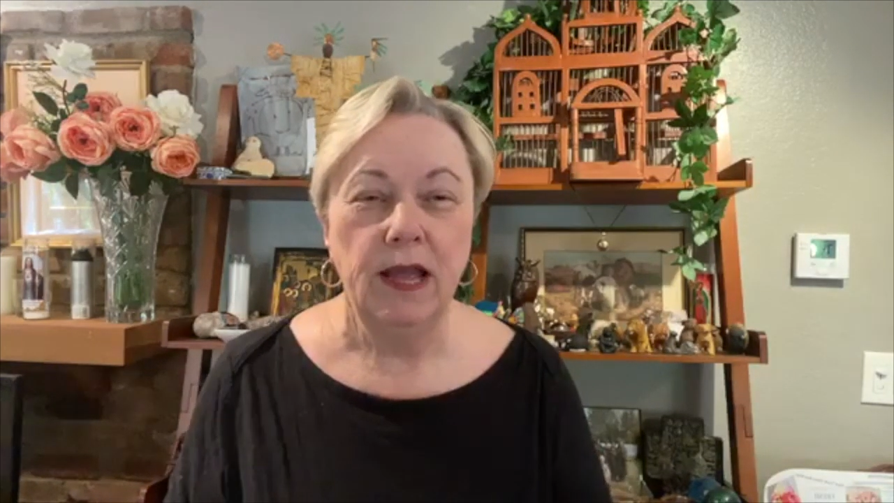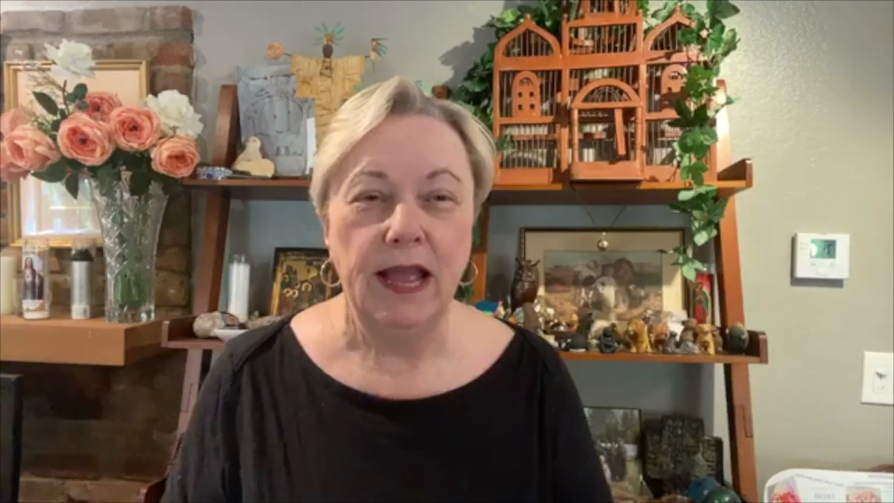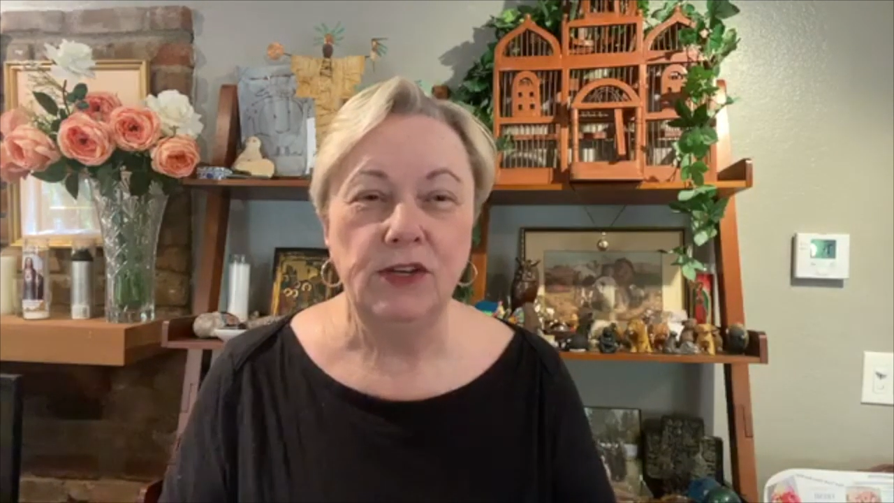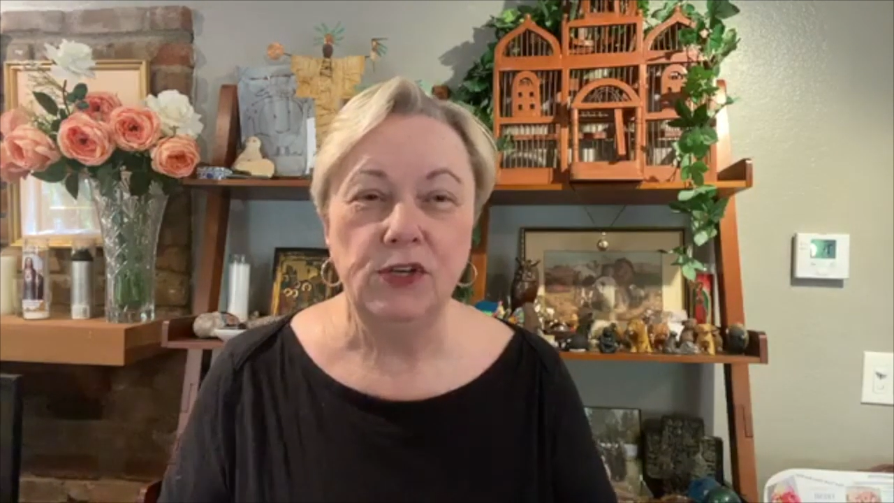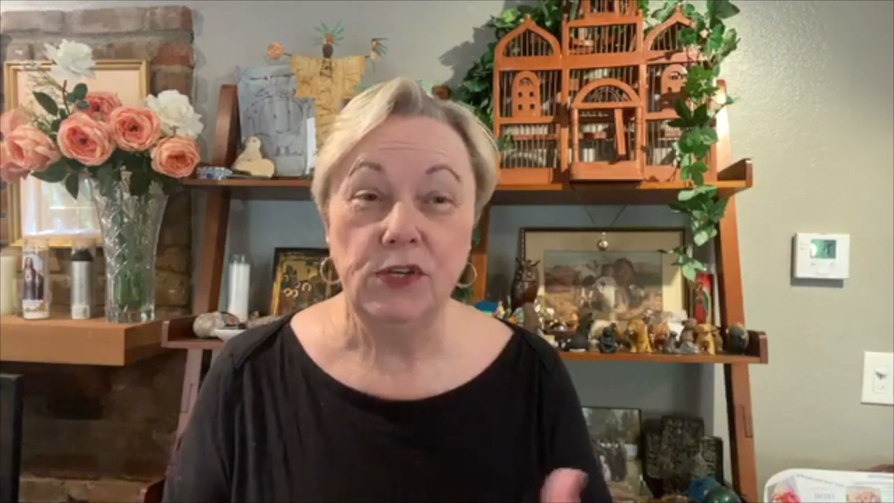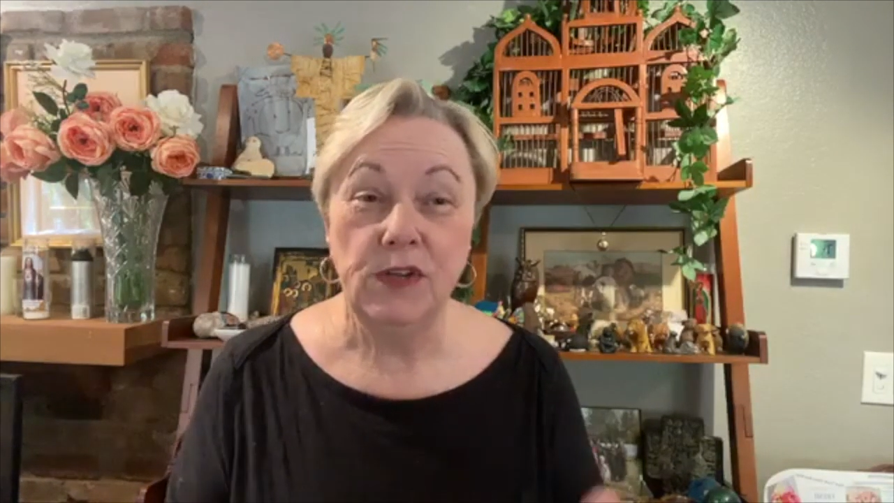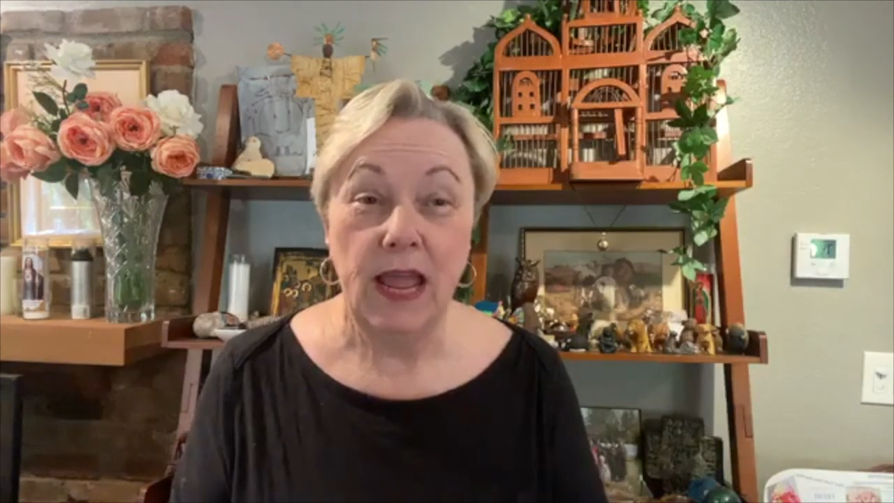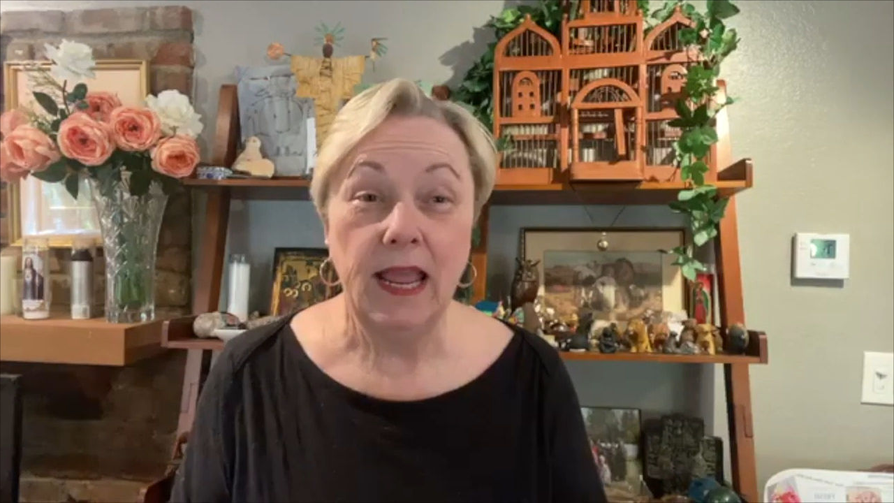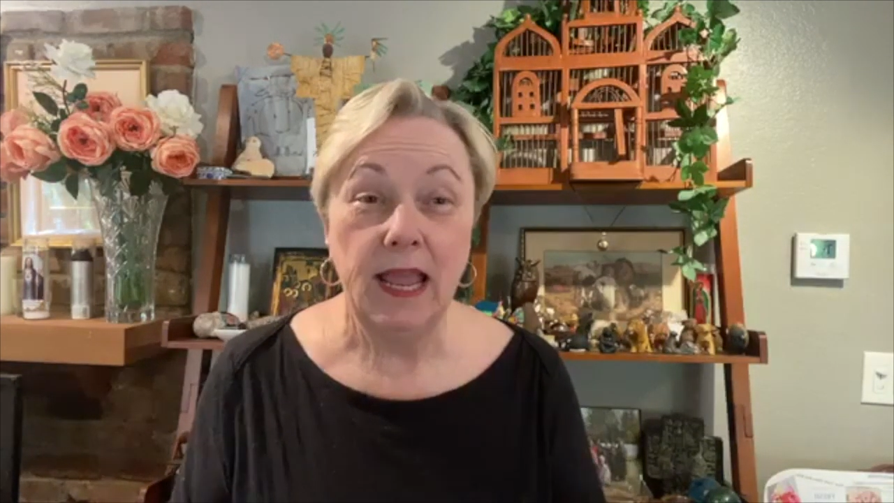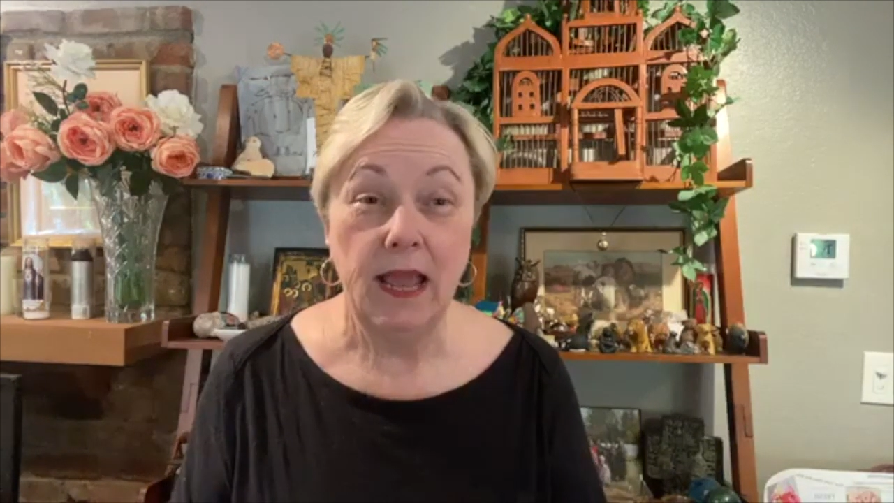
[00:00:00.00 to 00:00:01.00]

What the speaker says: and just hang